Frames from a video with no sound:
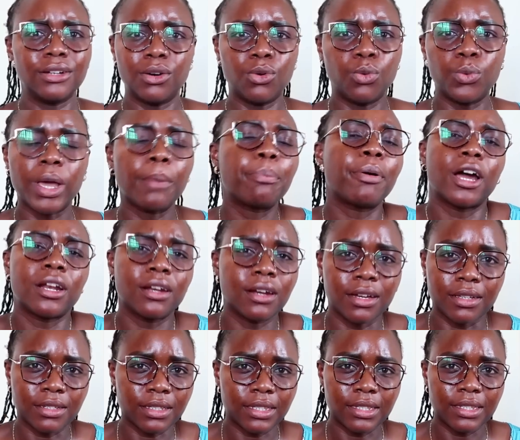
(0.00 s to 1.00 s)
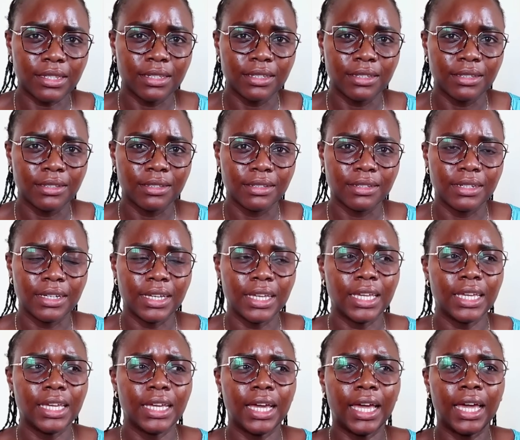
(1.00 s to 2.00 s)
We're partners.
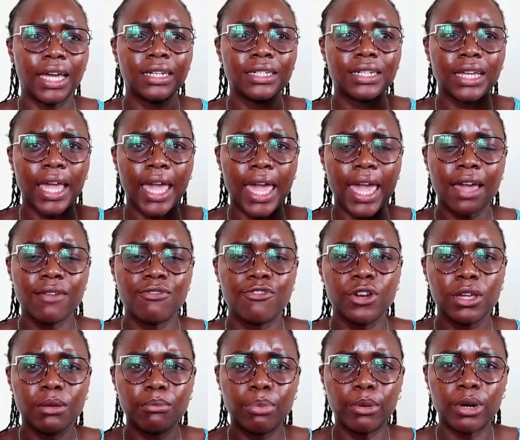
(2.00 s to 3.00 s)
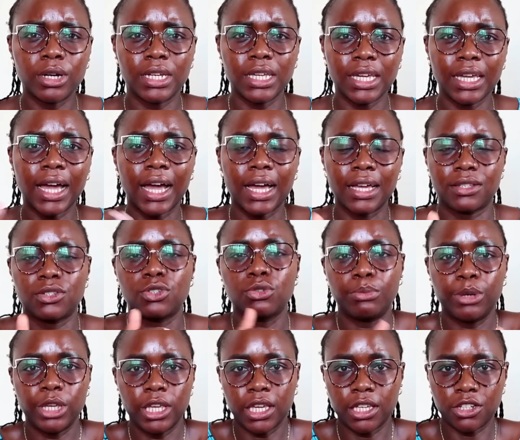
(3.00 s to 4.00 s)
And everybody has to
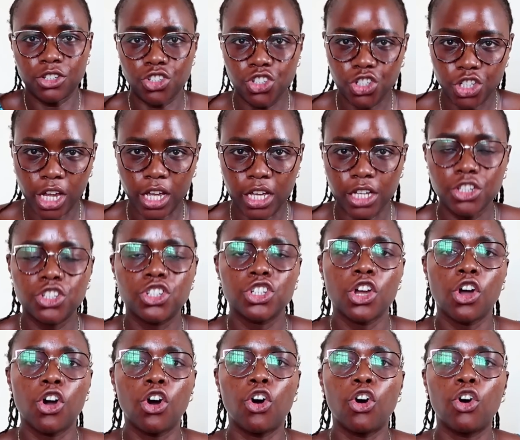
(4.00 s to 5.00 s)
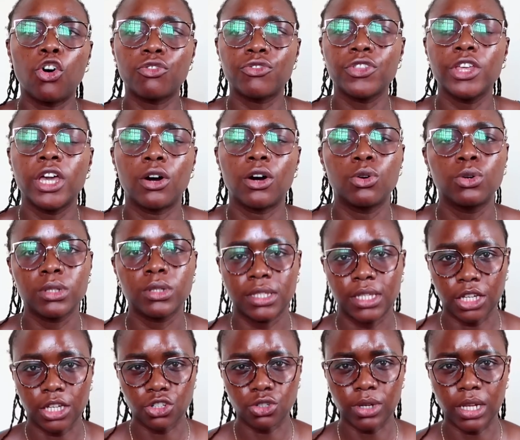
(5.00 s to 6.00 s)
be in charge of their own
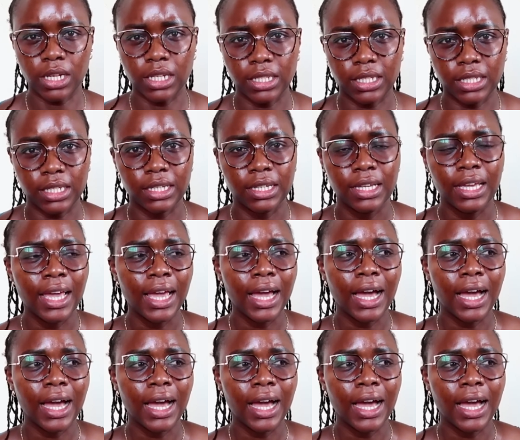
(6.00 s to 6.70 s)
sexuality.